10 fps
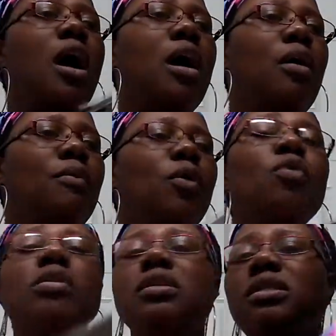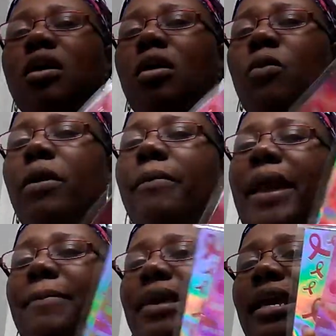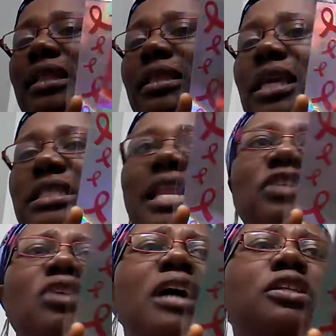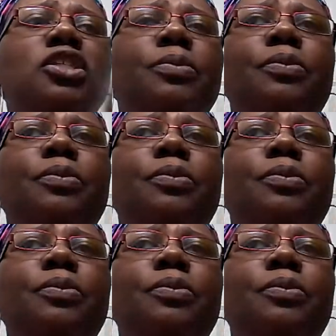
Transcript: Um, also, what made me get these, and I try to